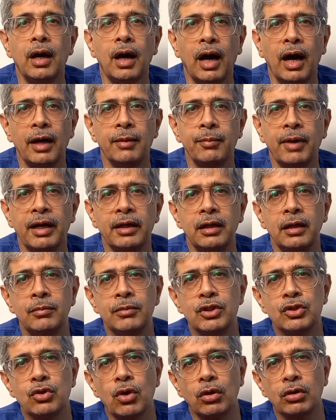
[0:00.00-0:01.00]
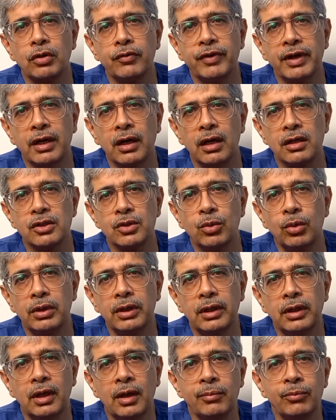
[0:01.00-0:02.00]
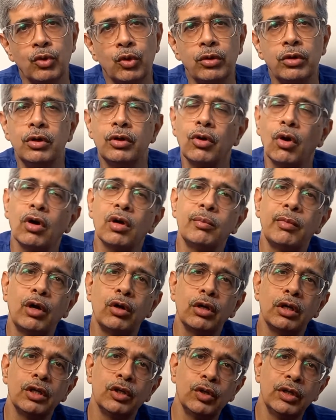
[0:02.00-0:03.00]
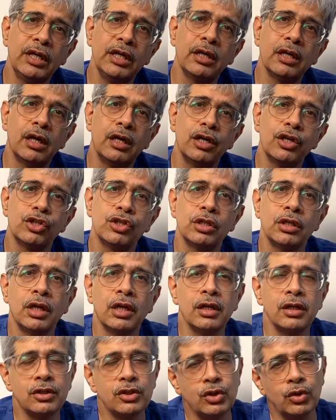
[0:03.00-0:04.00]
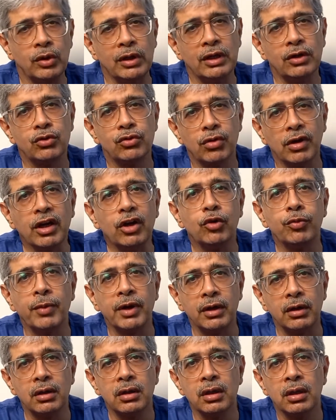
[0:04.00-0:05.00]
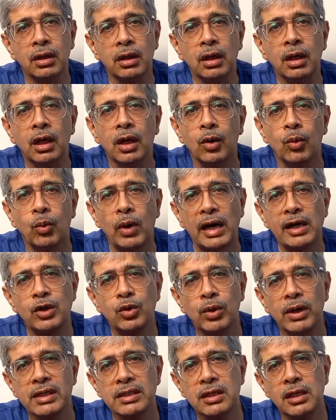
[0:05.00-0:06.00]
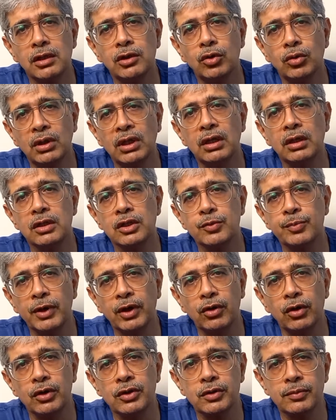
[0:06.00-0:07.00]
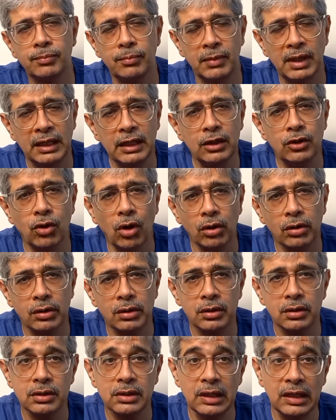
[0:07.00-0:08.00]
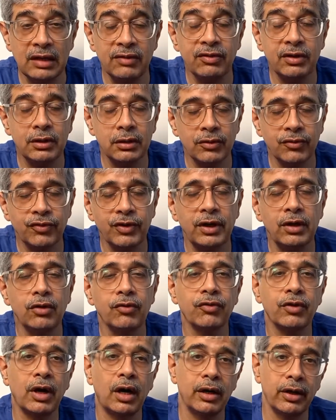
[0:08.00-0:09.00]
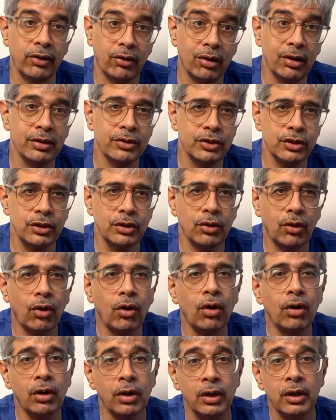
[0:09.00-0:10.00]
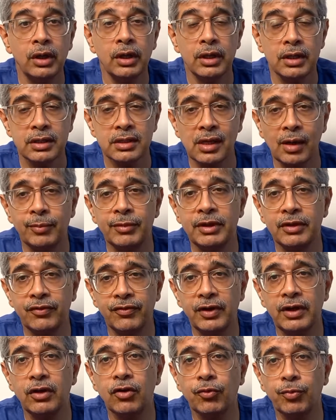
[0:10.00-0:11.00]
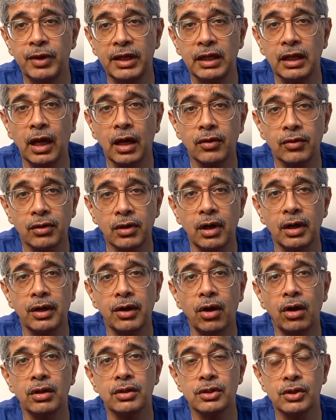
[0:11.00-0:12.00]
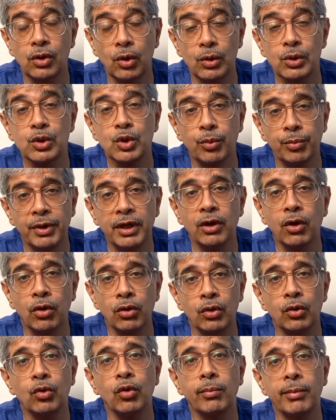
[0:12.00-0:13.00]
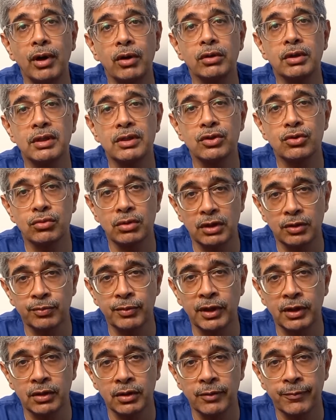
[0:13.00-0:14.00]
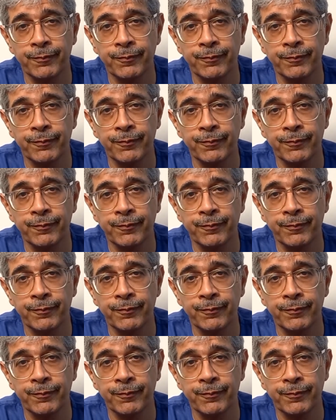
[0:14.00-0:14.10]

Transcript: Hi, my name is Dr. Vikas Kohli and I'm going to talk about a unique condition and its unique treatment. Why do I say unique is because many doctors, even in the field of cardiology or some in the field of pediatric cardiology, also may not know about this treatment.